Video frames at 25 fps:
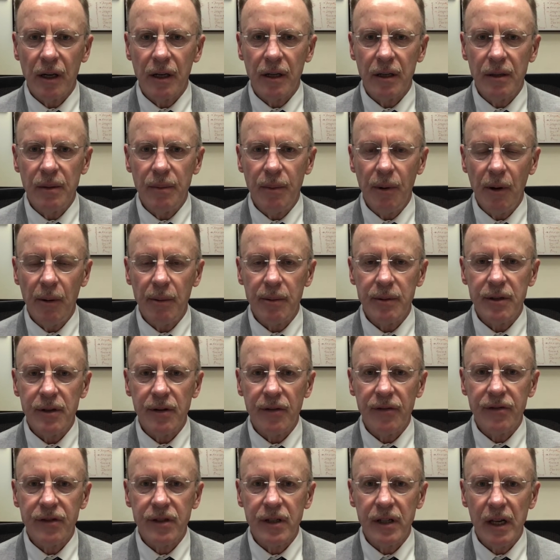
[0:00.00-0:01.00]
and the purpose
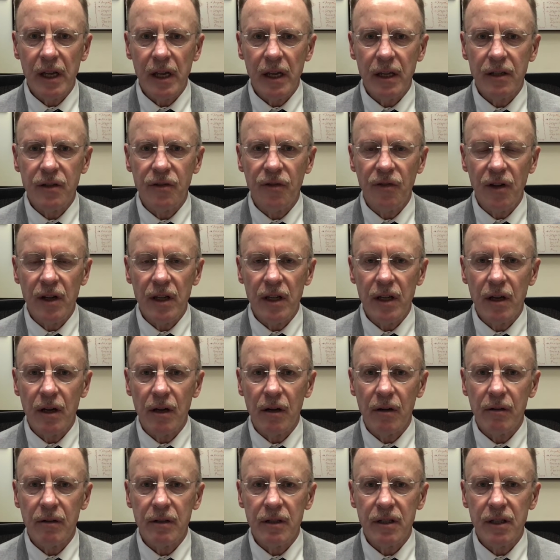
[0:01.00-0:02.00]
of today's
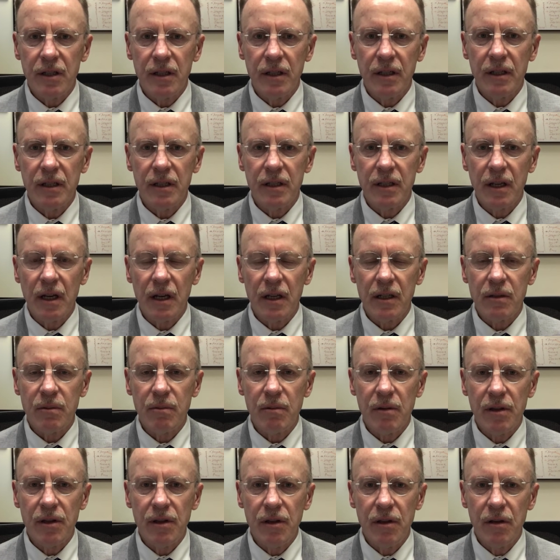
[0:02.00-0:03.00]
video is to discuss
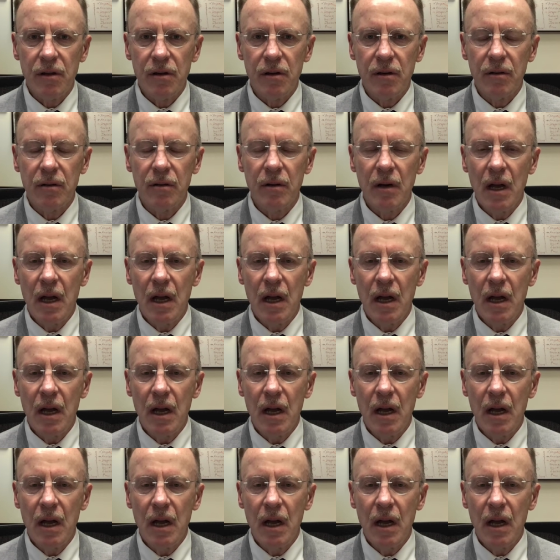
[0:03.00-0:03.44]
with you